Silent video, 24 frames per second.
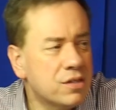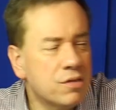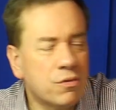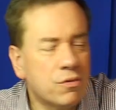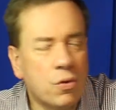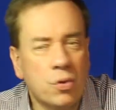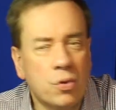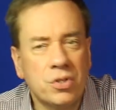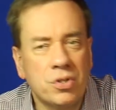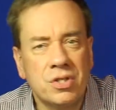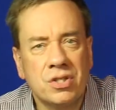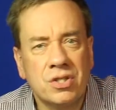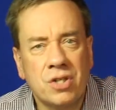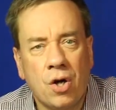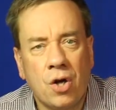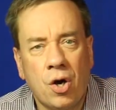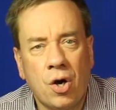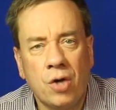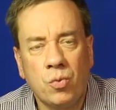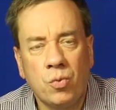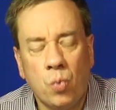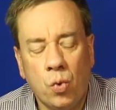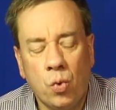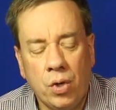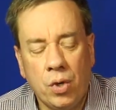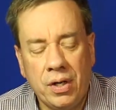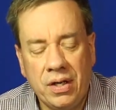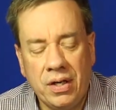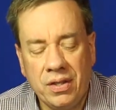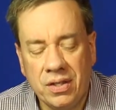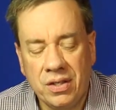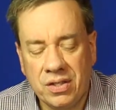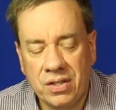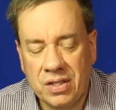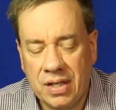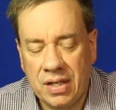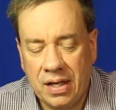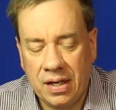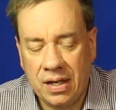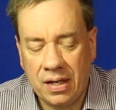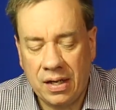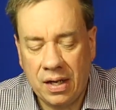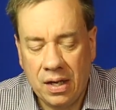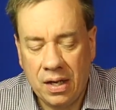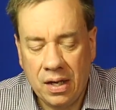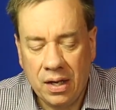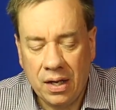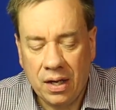of course, is card 1 in the
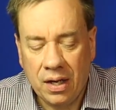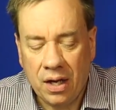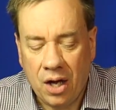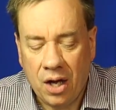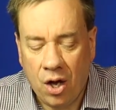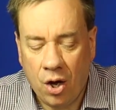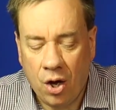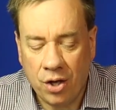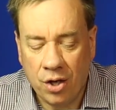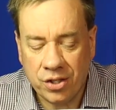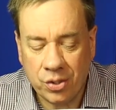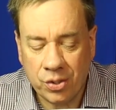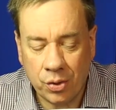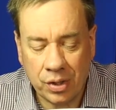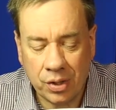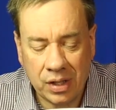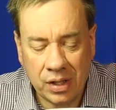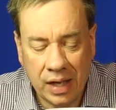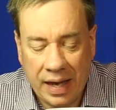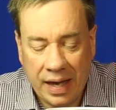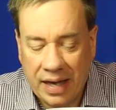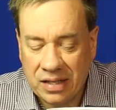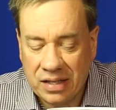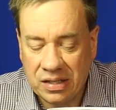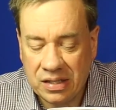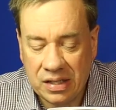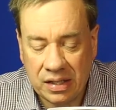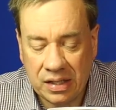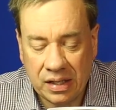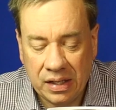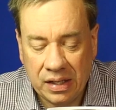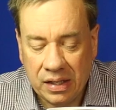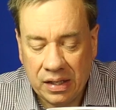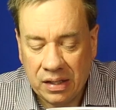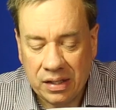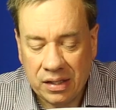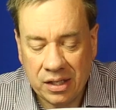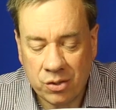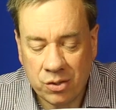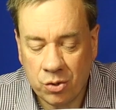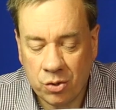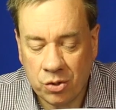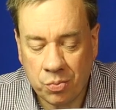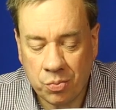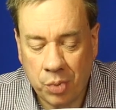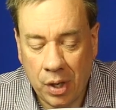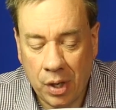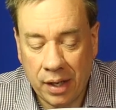set. Also a classic. This
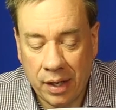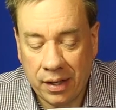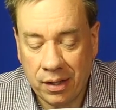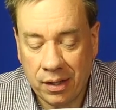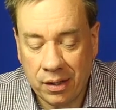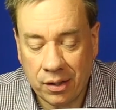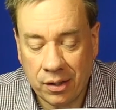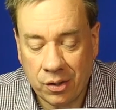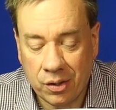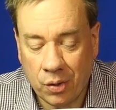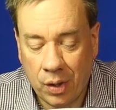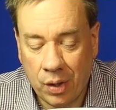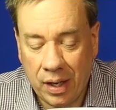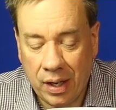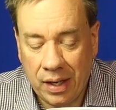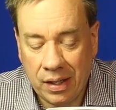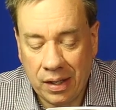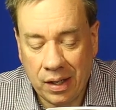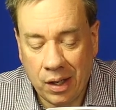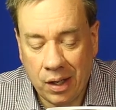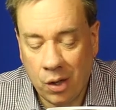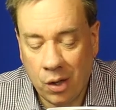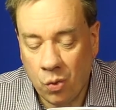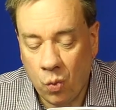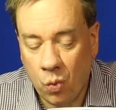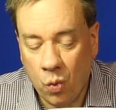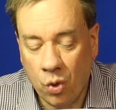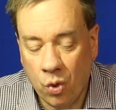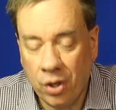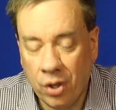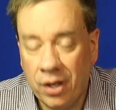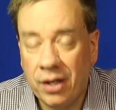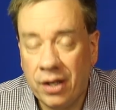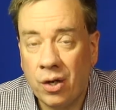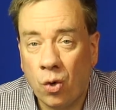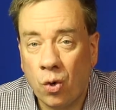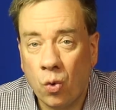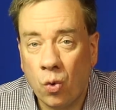one's probably going to grade a 1 or